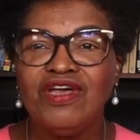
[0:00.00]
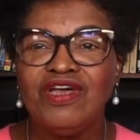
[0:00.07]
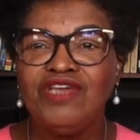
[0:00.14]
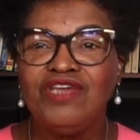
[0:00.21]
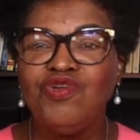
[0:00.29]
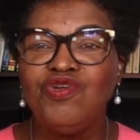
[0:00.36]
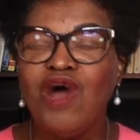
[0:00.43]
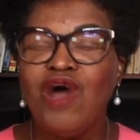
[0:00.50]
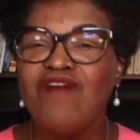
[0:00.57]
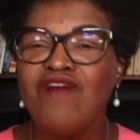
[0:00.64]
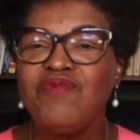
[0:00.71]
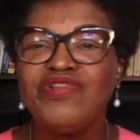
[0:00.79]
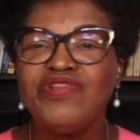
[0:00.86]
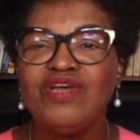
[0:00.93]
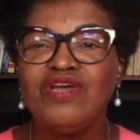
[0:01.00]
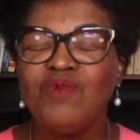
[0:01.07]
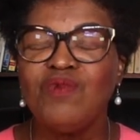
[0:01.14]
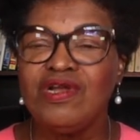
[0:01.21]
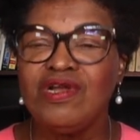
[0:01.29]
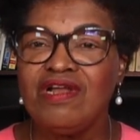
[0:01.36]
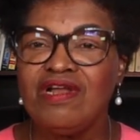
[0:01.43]
You have more than
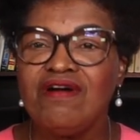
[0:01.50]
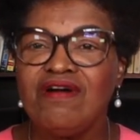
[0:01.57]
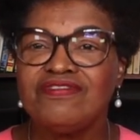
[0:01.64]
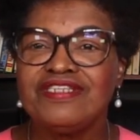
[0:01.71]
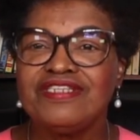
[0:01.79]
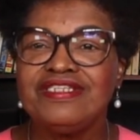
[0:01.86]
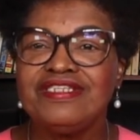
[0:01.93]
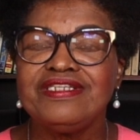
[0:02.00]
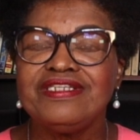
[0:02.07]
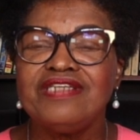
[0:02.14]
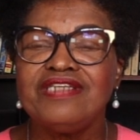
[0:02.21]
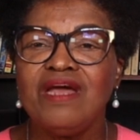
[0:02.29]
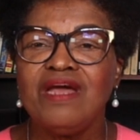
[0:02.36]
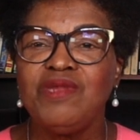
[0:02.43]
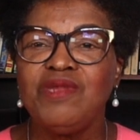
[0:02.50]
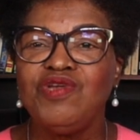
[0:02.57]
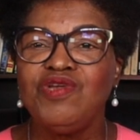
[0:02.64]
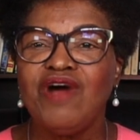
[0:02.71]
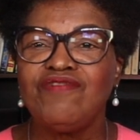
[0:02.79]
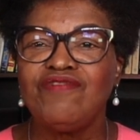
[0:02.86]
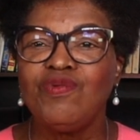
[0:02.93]
one loves. This is a time when you
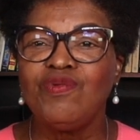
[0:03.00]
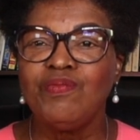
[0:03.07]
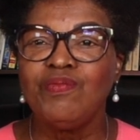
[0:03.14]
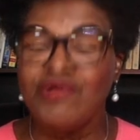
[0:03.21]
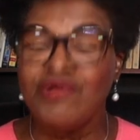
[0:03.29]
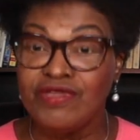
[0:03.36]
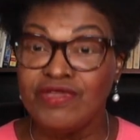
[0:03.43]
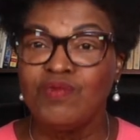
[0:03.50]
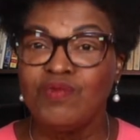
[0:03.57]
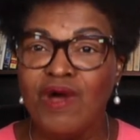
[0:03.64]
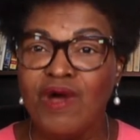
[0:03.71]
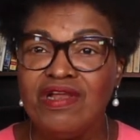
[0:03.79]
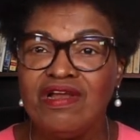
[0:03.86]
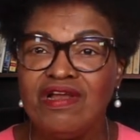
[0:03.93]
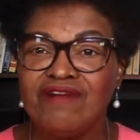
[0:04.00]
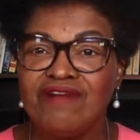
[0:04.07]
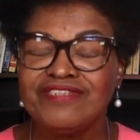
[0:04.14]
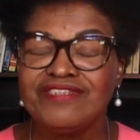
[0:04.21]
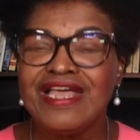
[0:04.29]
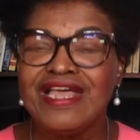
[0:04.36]
have more than one loves